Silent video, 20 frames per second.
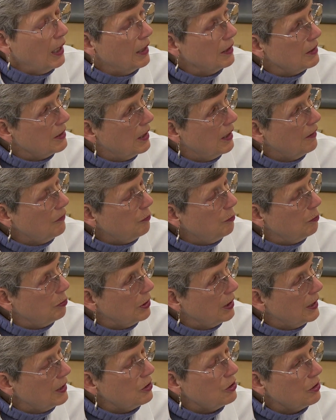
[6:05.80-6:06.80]
enough
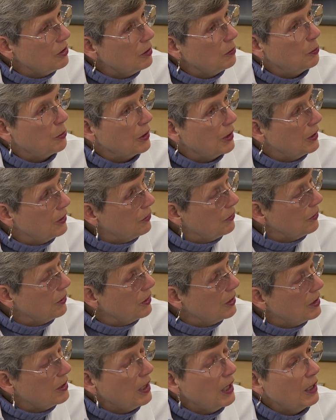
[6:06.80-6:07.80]
blood to their brain
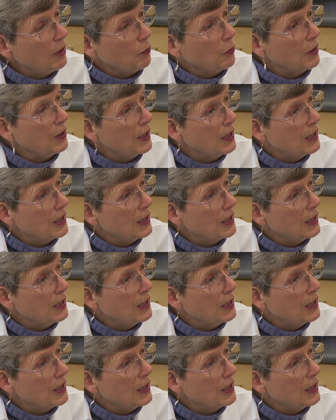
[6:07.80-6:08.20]
during the night. Yeah,